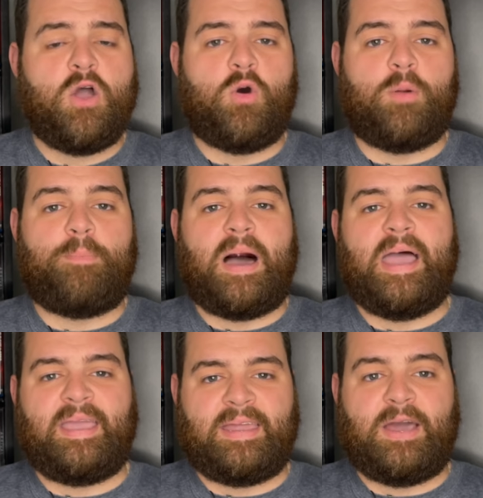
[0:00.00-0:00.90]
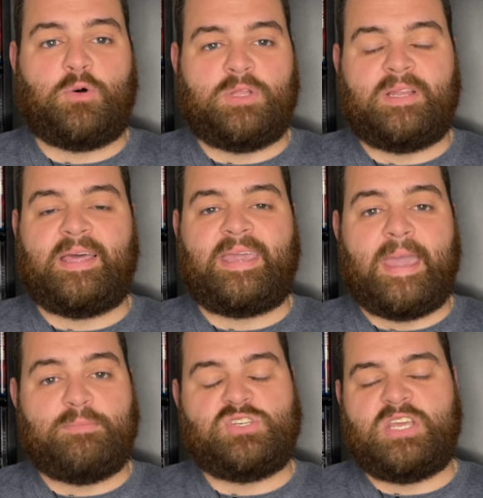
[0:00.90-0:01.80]
or buying an outlet like
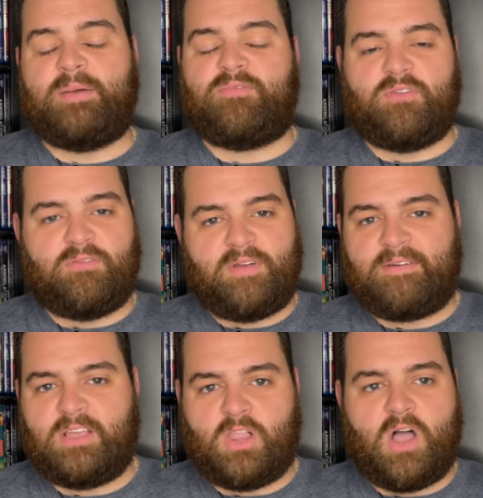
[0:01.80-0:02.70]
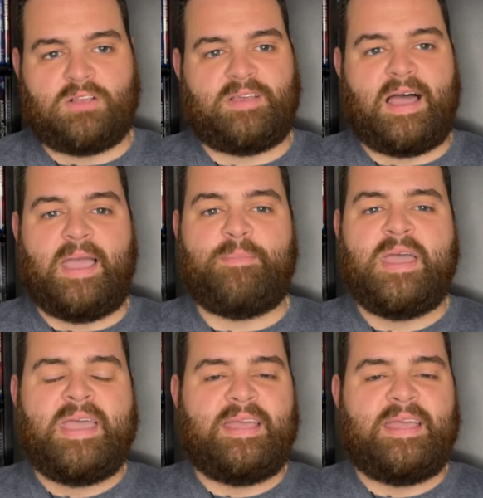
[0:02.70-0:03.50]
MGM for a very long time.